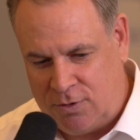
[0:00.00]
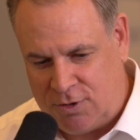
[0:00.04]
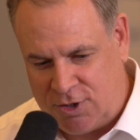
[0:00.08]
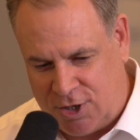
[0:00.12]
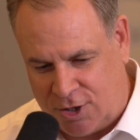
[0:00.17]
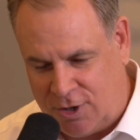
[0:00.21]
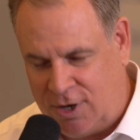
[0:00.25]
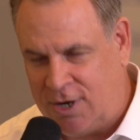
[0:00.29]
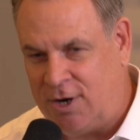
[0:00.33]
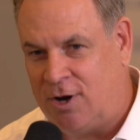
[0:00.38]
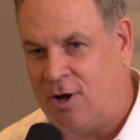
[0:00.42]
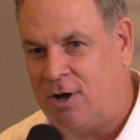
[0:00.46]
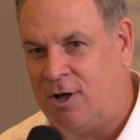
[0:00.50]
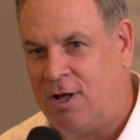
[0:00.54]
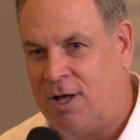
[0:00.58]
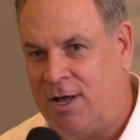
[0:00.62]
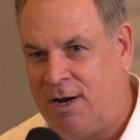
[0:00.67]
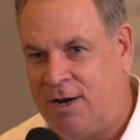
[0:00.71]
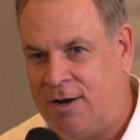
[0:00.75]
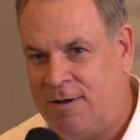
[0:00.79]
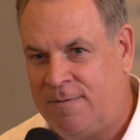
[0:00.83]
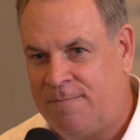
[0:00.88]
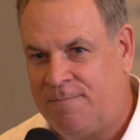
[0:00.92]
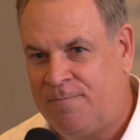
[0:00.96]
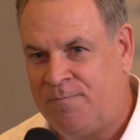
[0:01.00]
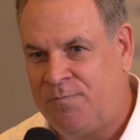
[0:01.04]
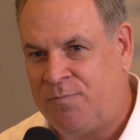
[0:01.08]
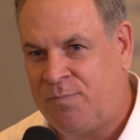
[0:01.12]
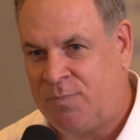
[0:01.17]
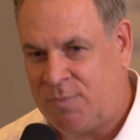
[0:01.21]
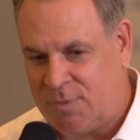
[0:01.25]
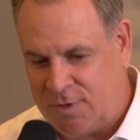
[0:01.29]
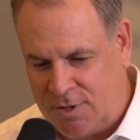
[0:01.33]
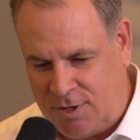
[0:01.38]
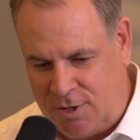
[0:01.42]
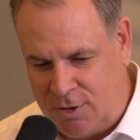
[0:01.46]
turn it on,
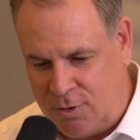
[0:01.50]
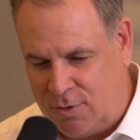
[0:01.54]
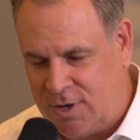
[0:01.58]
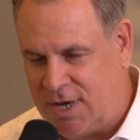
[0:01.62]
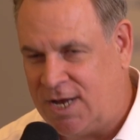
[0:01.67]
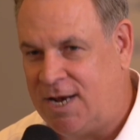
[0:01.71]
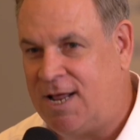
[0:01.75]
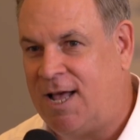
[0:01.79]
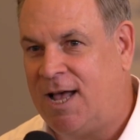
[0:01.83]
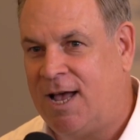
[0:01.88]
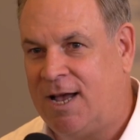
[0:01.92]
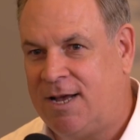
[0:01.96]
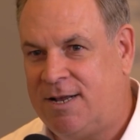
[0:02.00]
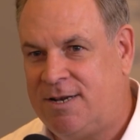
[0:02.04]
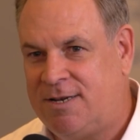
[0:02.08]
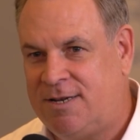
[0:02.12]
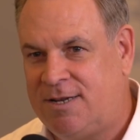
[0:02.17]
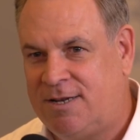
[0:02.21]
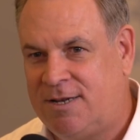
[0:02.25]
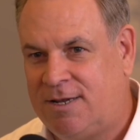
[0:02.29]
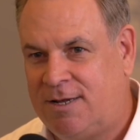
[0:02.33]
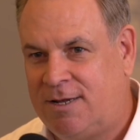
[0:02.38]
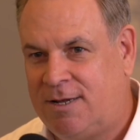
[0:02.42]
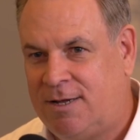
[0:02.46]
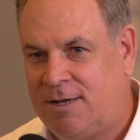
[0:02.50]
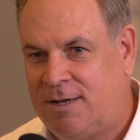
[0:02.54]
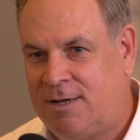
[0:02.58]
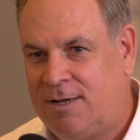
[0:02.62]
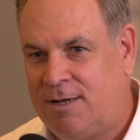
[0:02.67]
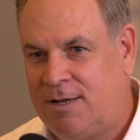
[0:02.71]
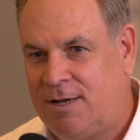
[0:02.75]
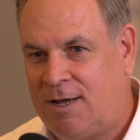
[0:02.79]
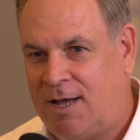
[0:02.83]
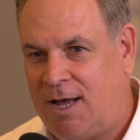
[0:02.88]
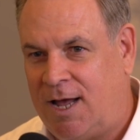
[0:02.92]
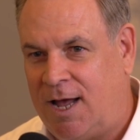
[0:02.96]
you connect,
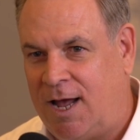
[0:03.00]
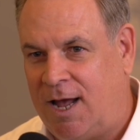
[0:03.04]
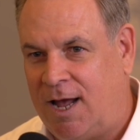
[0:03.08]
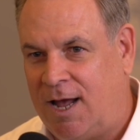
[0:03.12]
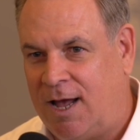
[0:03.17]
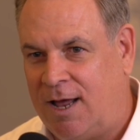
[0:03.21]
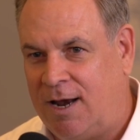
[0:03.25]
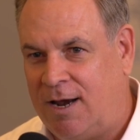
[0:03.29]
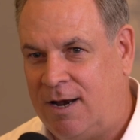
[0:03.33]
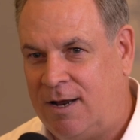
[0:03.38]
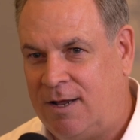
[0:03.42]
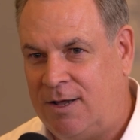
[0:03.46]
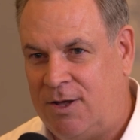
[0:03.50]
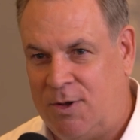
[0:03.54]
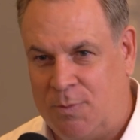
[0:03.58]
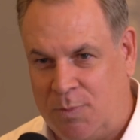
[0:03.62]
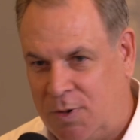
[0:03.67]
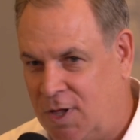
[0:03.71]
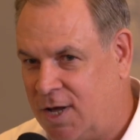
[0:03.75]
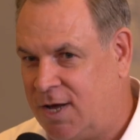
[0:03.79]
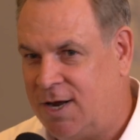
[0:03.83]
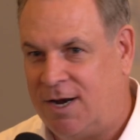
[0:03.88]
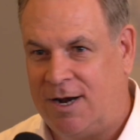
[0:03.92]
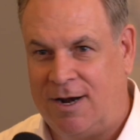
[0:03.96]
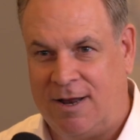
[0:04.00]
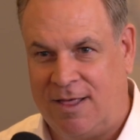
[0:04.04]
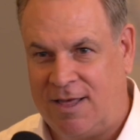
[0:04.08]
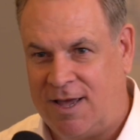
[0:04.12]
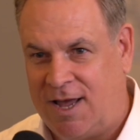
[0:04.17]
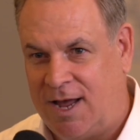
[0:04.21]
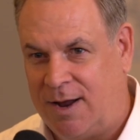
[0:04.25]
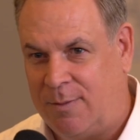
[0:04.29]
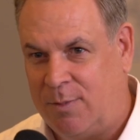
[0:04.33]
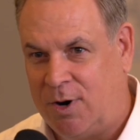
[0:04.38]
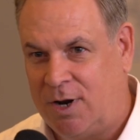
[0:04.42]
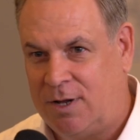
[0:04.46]
and you plug it into the
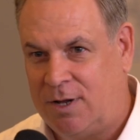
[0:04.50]
camera.